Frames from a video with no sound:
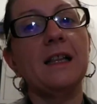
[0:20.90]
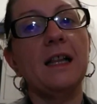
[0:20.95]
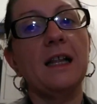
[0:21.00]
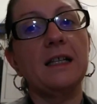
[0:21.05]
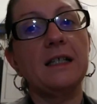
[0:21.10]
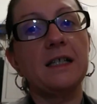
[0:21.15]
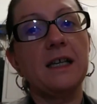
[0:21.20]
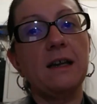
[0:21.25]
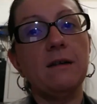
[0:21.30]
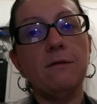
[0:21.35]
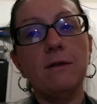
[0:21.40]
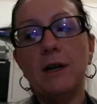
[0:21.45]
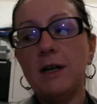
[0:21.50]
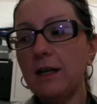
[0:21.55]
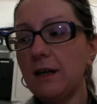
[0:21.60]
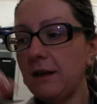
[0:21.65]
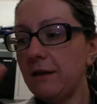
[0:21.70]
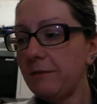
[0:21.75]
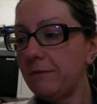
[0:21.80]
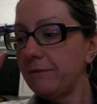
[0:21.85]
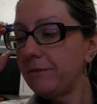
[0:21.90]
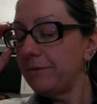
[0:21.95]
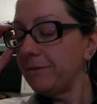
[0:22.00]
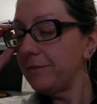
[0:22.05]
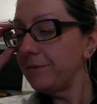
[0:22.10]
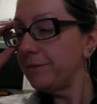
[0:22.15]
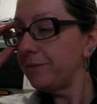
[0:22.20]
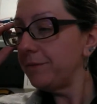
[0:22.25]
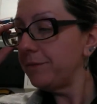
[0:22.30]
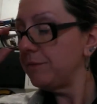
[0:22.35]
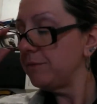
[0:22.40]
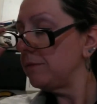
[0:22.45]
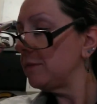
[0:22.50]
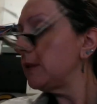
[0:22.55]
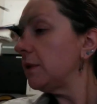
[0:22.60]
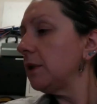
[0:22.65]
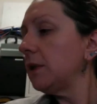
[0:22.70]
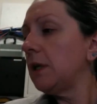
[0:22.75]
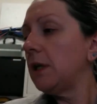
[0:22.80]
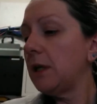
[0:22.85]
let's get ready.
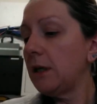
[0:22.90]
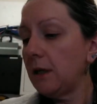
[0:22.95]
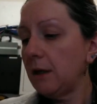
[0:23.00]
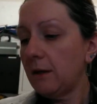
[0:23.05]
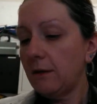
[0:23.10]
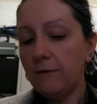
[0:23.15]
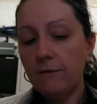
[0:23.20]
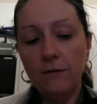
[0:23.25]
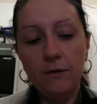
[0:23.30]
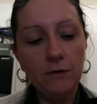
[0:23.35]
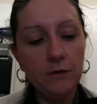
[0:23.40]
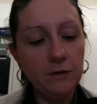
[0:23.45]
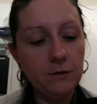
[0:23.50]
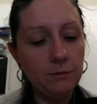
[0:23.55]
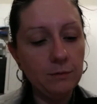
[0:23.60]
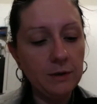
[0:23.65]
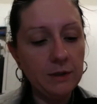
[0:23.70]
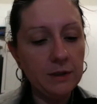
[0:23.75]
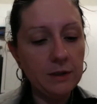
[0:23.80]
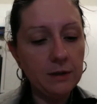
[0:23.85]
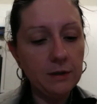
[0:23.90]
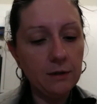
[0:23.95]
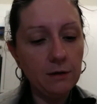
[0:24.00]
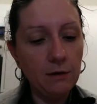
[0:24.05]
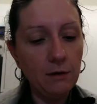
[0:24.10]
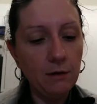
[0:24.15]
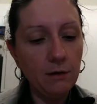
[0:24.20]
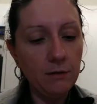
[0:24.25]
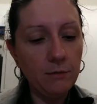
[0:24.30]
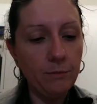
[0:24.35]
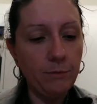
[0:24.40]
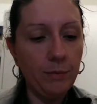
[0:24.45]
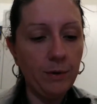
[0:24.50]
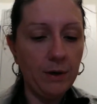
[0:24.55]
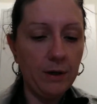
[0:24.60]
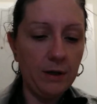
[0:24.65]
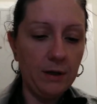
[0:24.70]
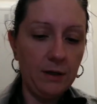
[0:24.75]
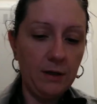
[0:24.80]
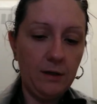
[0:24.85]
First we start
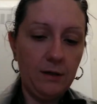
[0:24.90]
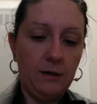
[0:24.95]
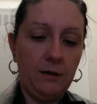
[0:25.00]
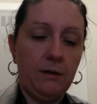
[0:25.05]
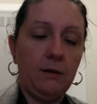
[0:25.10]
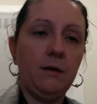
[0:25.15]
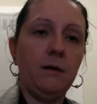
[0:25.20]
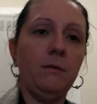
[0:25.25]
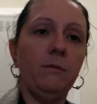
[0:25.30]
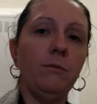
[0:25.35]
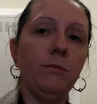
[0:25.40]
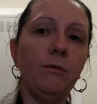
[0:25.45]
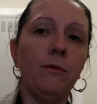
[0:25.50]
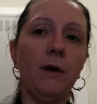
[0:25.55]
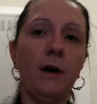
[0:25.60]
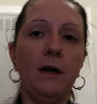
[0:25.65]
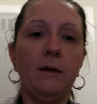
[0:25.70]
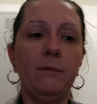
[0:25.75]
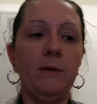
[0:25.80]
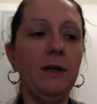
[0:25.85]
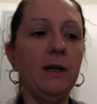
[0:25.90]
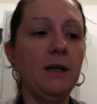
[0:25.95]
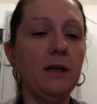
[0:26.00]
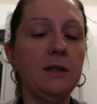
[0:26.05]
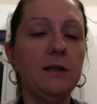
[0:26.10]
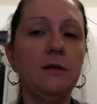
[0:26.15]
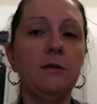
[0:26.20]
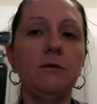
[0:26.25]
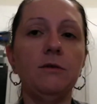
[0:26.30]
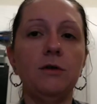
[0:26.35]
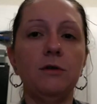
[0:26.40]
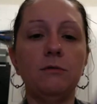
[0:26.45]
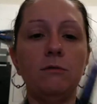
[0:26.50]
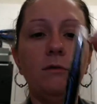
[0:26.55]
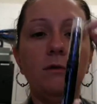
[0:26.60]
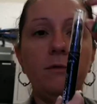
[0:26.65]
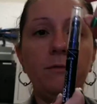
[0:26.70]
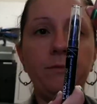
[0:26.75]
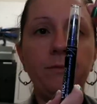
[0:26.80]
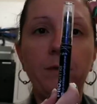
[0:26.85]
by priming as
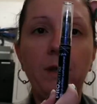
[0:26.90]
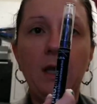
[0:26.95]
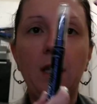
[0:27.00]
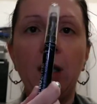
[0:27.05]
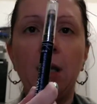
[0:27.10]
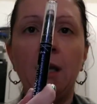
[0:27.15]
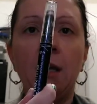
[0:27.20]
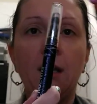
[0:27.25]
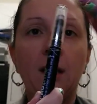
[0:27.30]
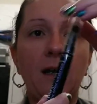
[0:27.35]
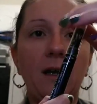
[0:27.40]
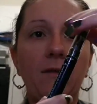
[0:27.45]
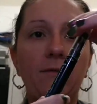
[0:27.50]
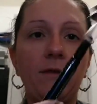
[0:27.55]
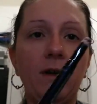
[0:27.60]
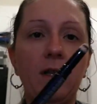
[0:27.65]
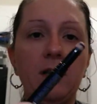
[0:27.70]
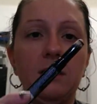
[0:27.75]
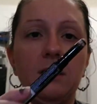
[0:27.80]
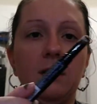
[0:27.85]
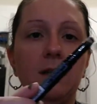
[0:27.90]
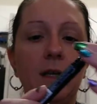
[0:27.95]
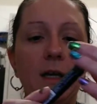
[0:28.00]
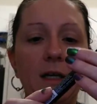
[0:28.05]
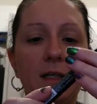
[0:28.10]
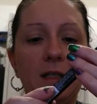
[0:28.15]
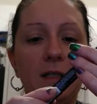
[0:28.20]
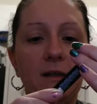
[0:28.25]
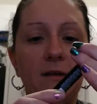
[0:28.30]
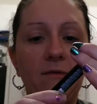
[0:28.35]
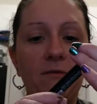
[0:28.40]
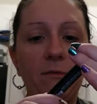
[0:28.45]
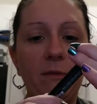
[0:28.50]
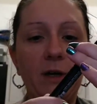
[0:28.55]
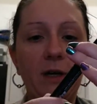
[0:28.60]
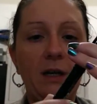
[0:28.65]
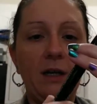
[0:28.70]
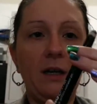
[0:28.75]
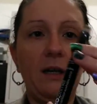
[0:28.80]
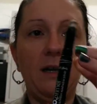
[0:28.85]
usual. I've got the last of
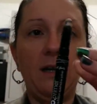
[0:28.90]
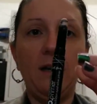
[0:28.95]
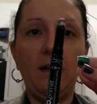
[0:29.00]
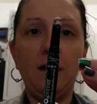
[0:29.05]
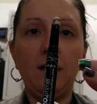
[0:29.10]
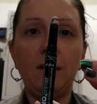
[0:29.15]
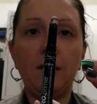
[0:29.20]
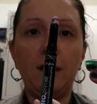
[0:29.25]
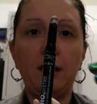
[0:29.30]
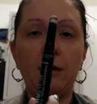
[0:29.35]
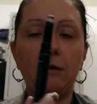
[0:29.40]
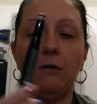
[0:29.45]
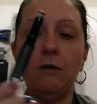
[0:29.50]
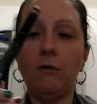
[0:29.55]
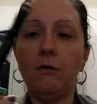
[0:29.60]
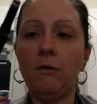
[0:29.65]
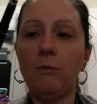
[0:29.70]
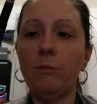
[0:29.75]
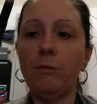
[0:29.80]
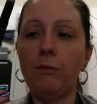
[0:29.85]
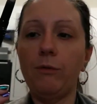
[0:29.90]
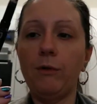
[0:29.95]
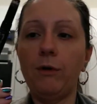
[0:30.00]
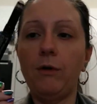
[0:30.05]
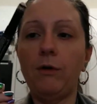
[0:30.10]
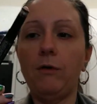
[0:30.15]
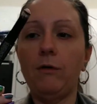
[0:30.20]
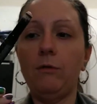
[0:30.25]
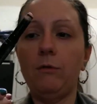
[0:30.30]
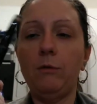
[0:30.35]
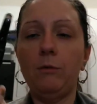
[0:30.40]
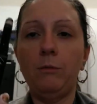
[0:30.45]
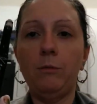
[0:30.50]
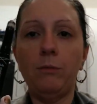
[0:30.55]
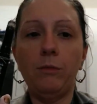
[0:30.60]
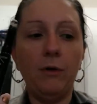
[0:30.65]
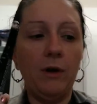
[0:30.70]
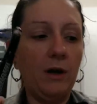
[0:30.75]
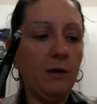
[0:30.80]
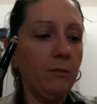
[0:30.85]
my LA Girl Pro
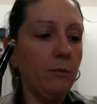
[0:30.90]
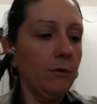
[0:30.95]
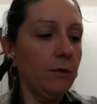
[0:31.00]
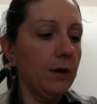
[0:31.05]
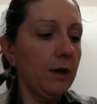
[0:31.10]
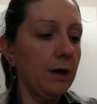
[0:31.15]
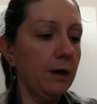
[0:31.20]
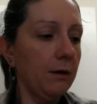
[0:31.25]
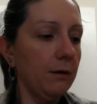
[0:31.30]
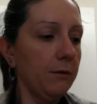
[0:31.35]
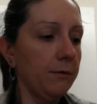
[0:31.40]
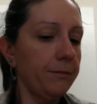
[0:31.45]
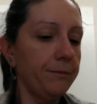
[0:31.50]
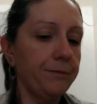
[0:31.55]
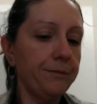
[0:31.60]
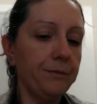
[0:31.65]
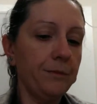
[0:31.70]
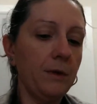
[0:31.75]
primer here.